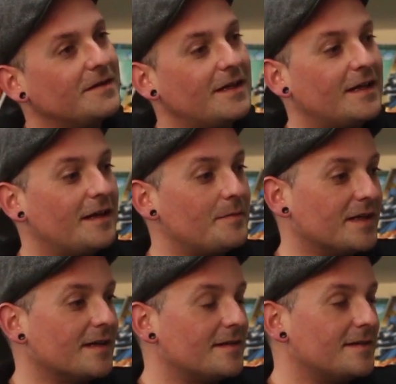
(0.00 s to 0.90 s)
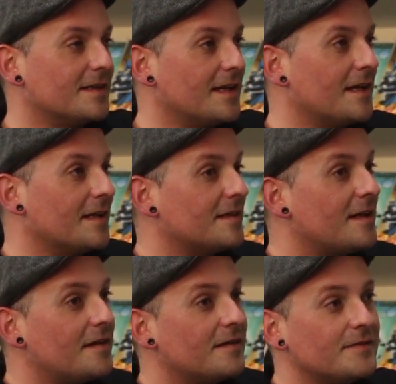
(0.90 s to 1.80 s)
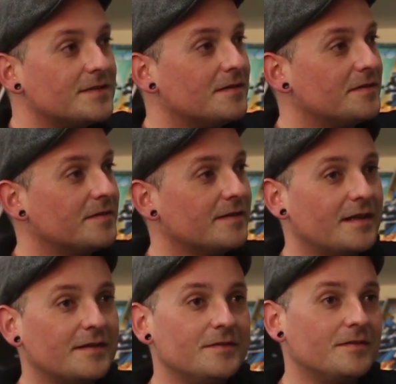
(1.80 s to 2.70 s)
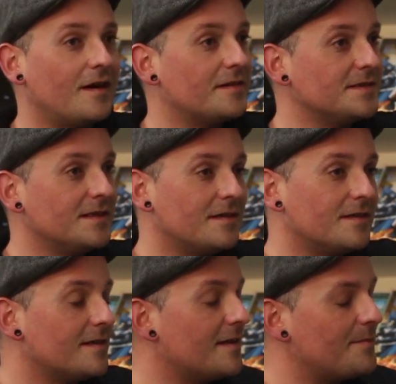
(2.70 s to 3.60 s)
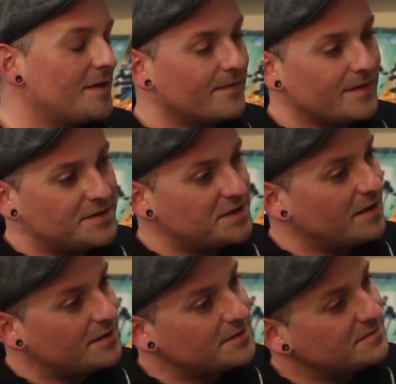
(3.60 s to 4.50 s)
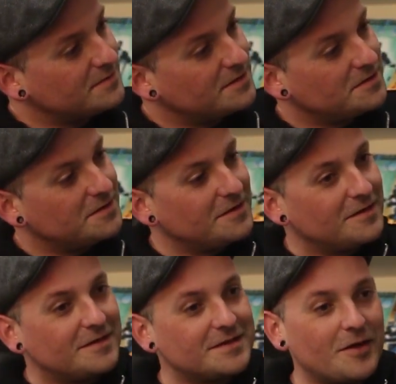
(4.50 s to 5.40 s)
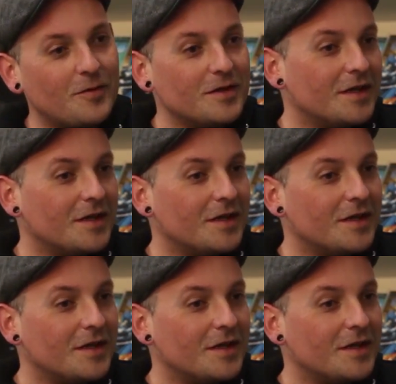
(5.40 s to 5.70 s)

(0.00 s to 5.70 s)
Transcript: and be guaranteed getting it. And I was talking to a creator who honestly thought that meant free of charge. So